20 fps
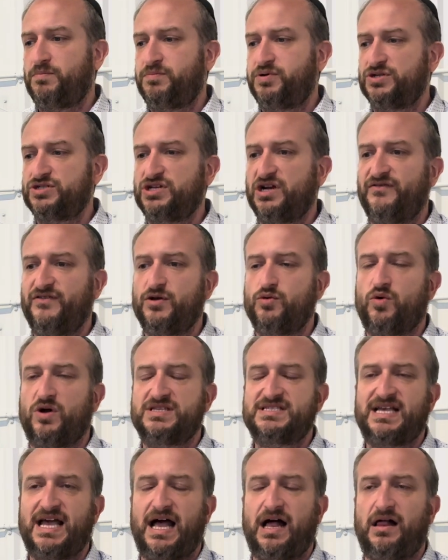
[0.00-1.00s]
preserving
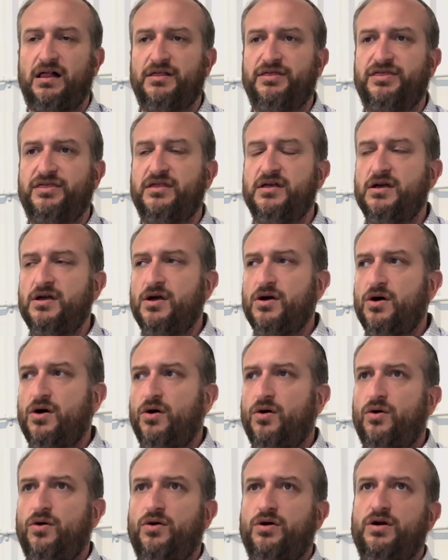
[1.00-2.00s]
one's health,
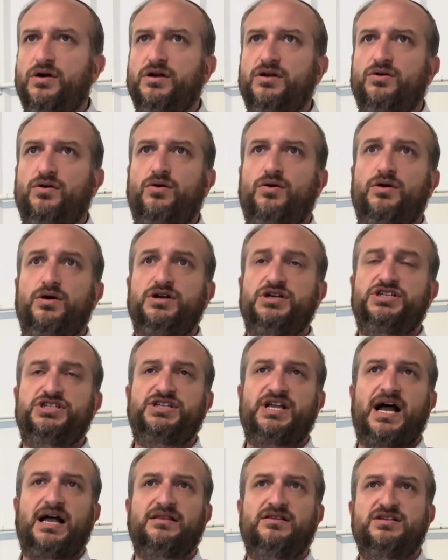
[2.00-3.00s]
or
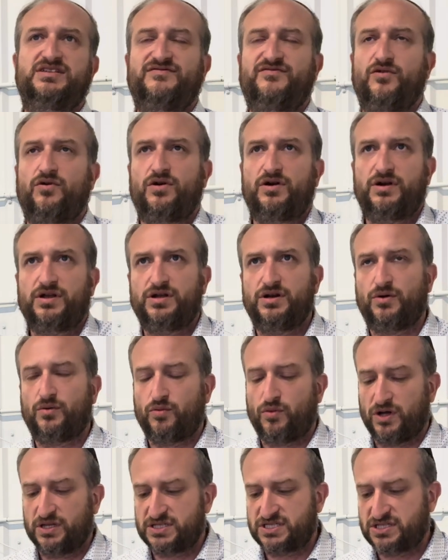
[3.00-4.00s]
shtadlis for
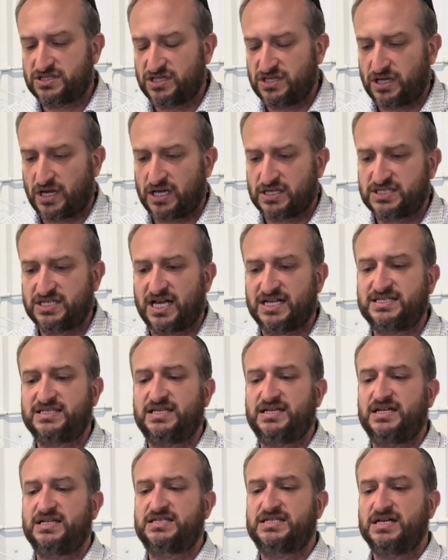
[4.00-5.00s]
one's
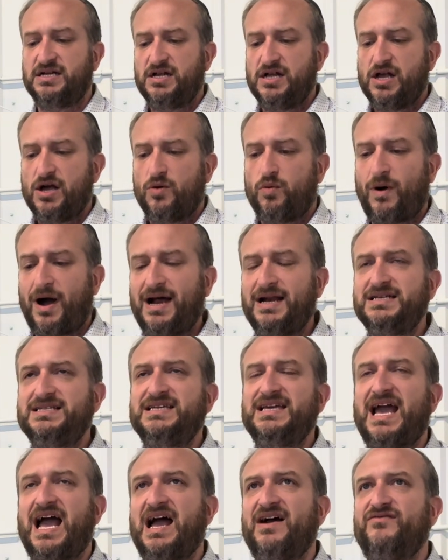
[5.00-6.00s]
sustenance? Why does
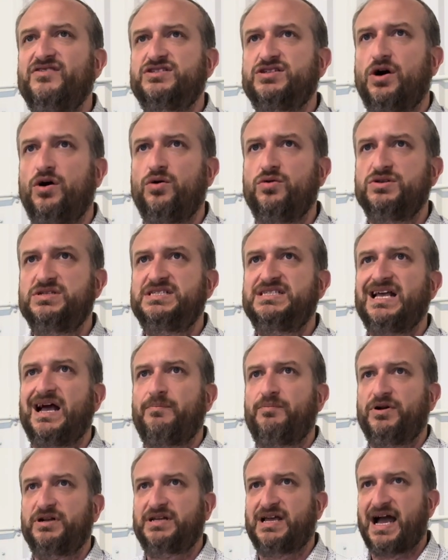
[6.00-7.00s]
he have its own
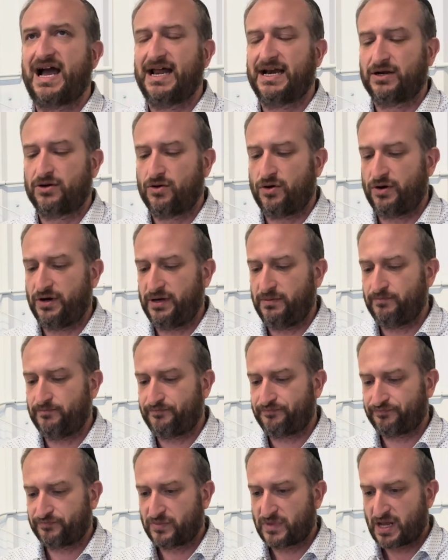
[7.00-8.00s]
separate category?
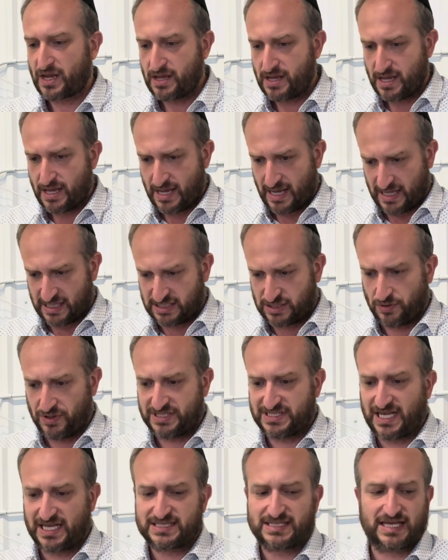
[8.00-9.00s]
And so he
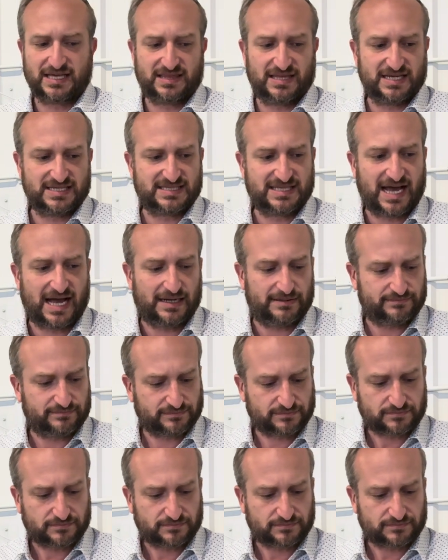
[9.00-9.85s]
says like this, that